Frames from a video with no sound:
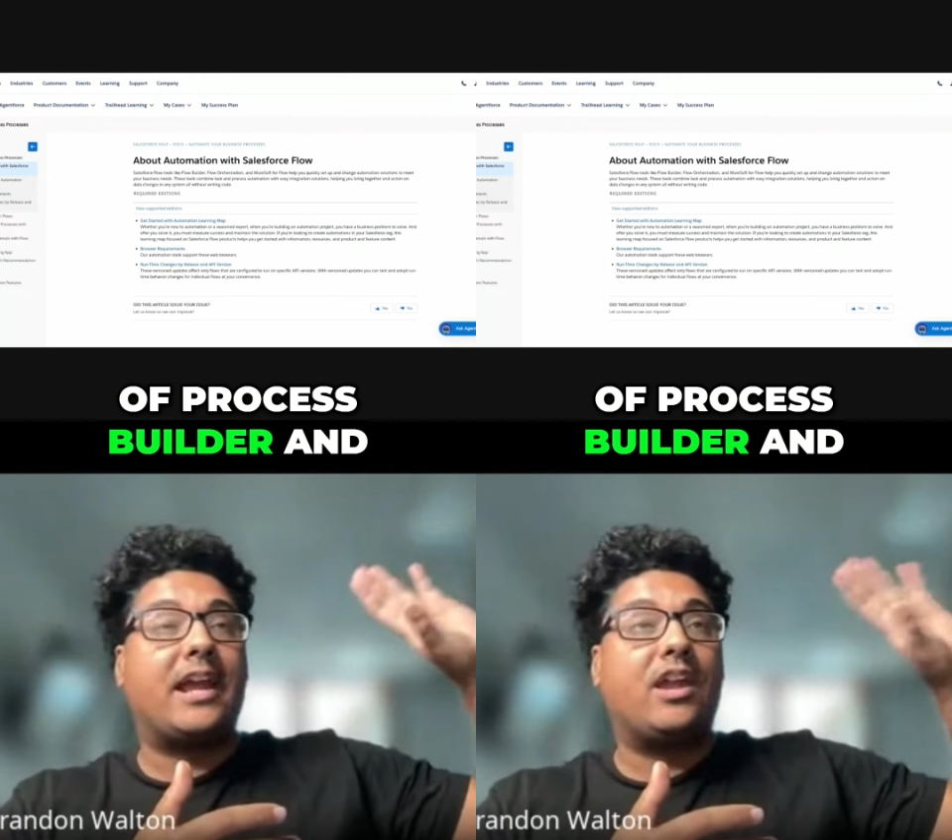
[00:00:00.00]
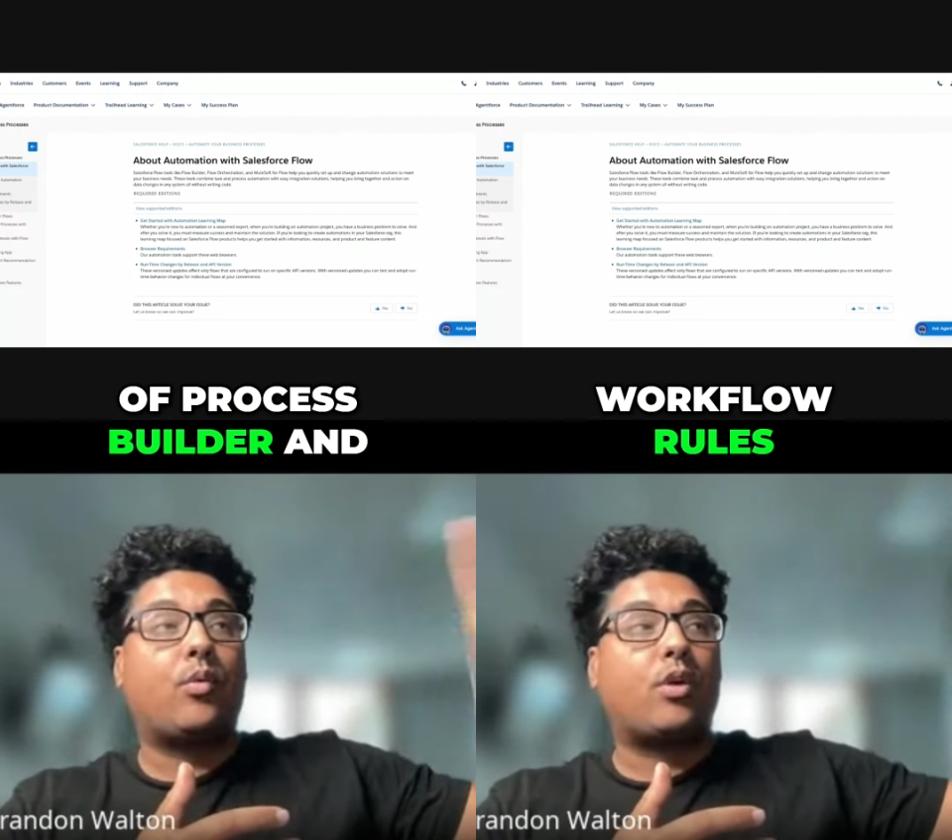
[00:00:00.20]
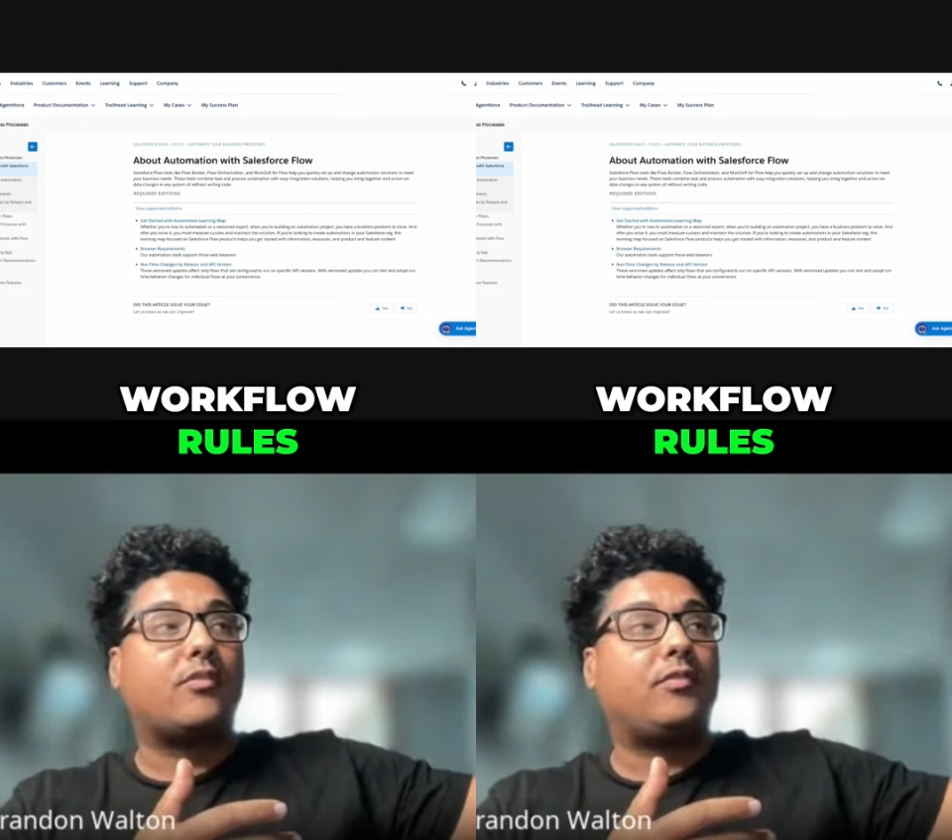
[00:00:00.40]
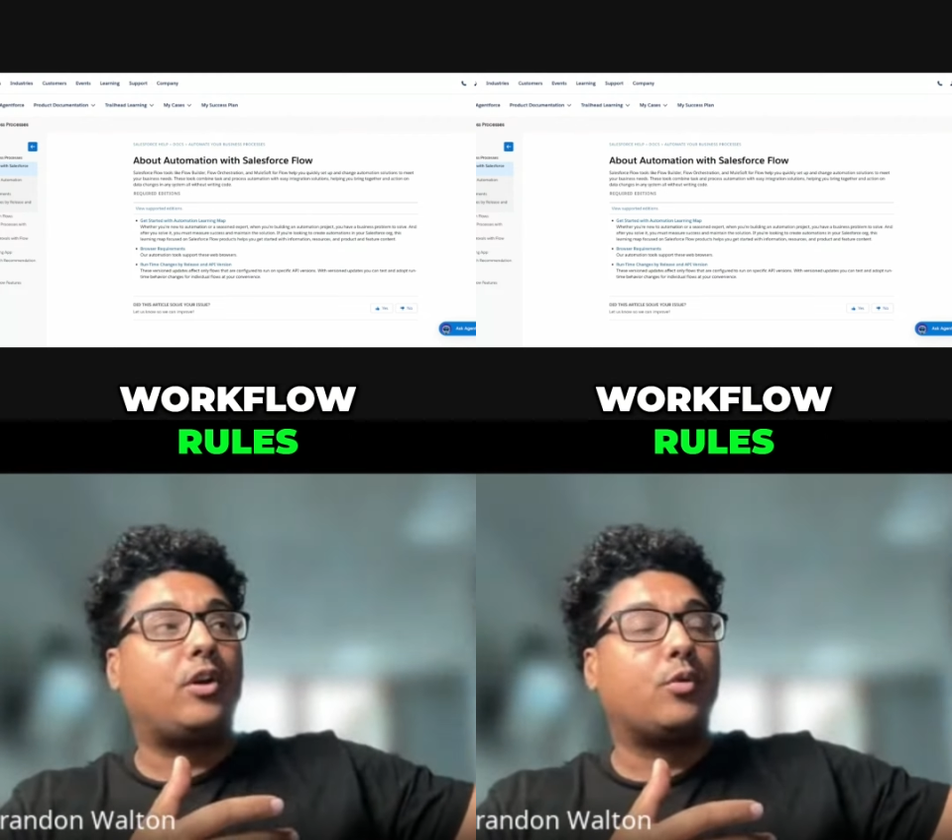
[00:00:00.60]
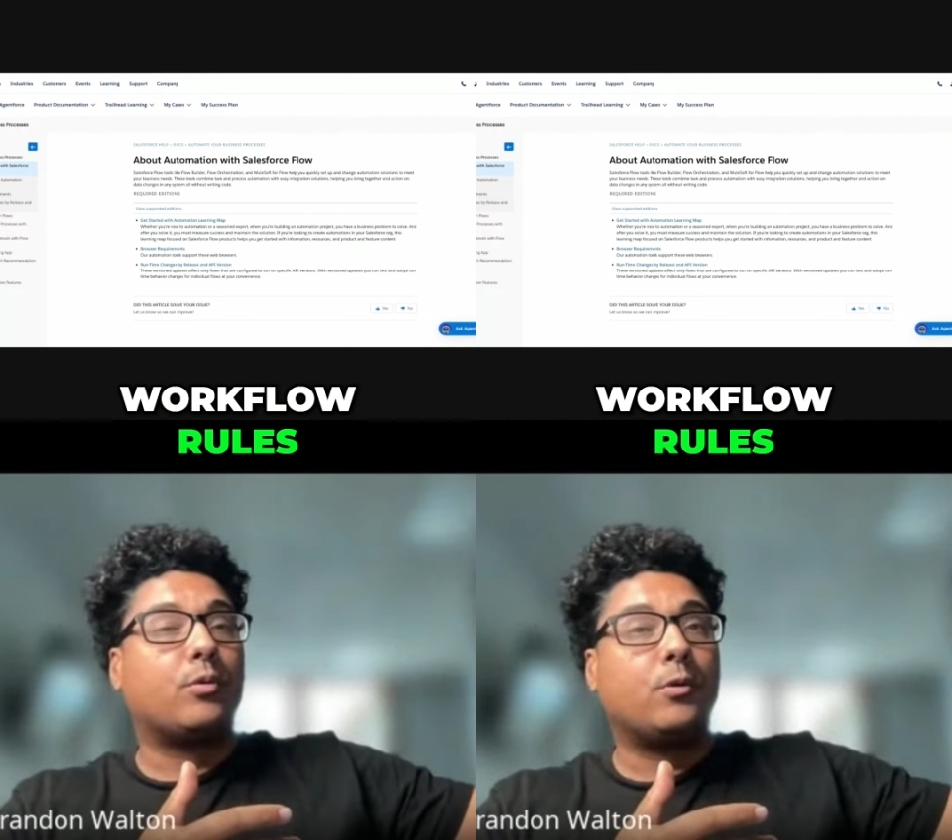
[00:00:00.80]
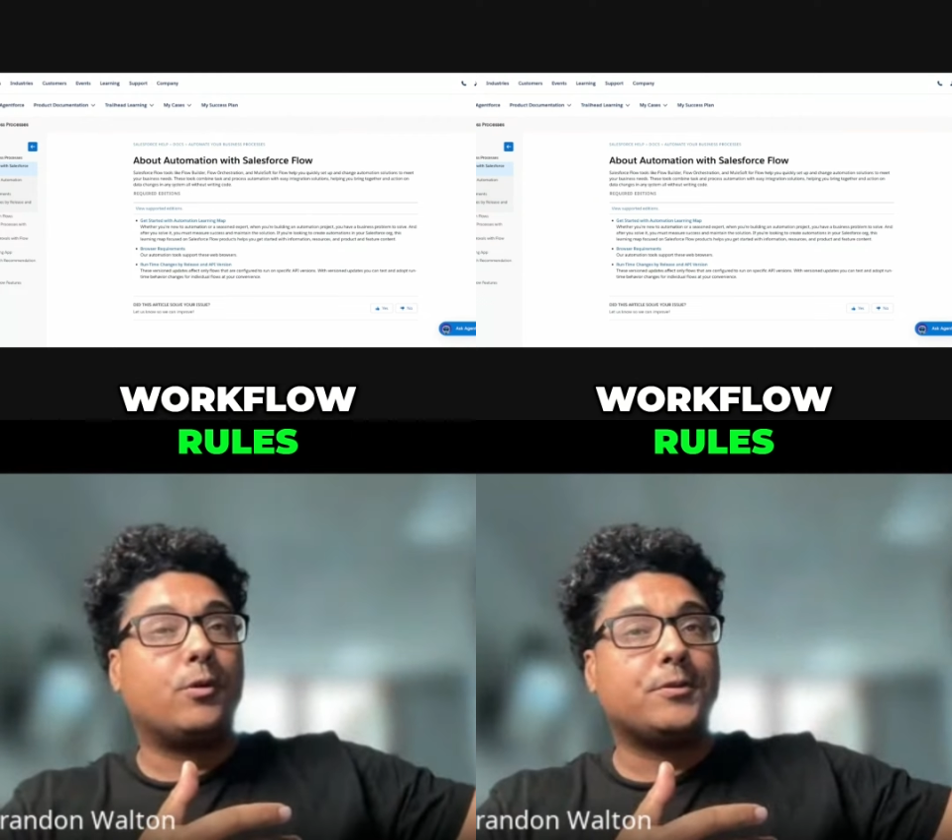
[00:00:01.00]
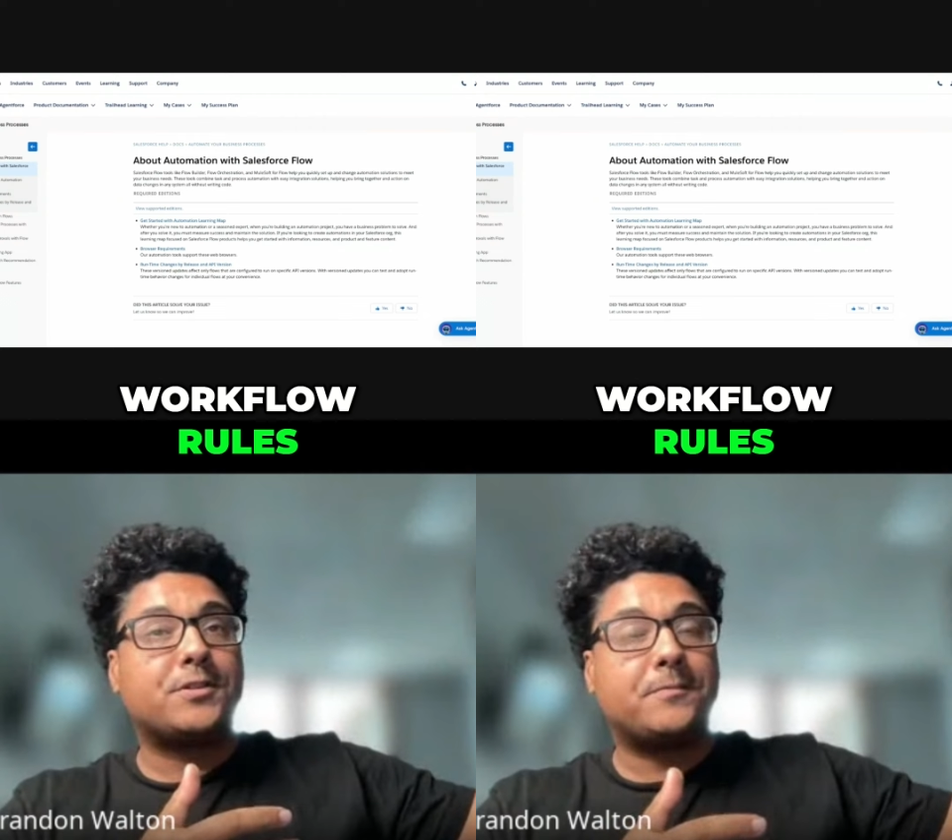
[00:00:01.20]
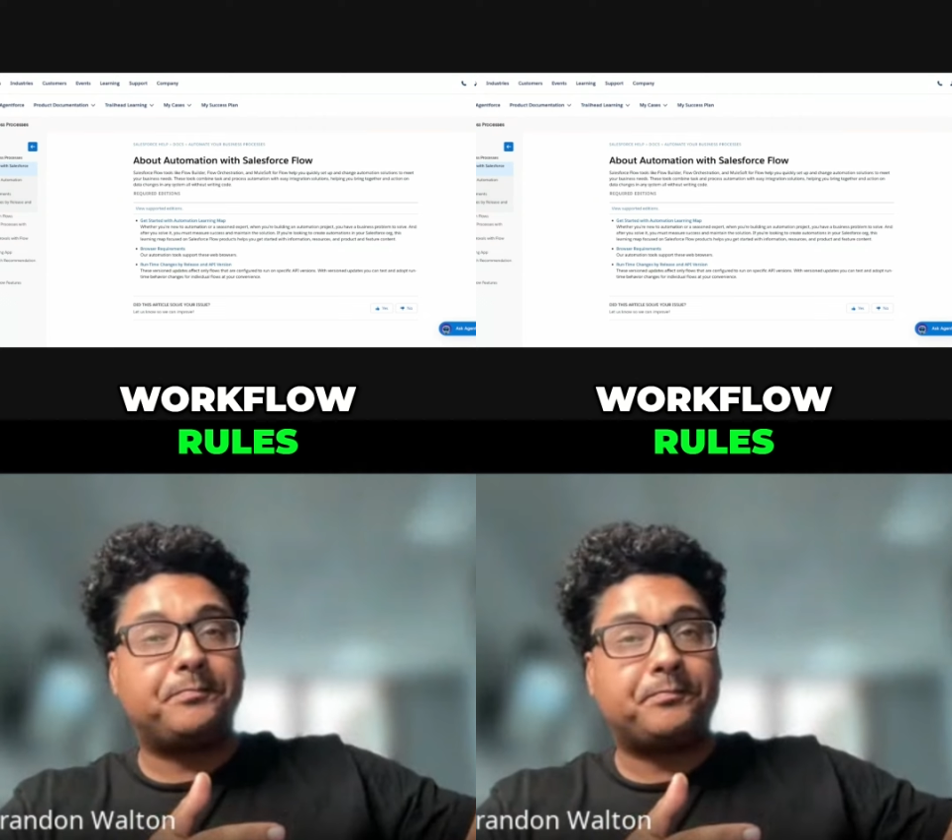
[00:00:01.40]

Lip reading: and workflow rules,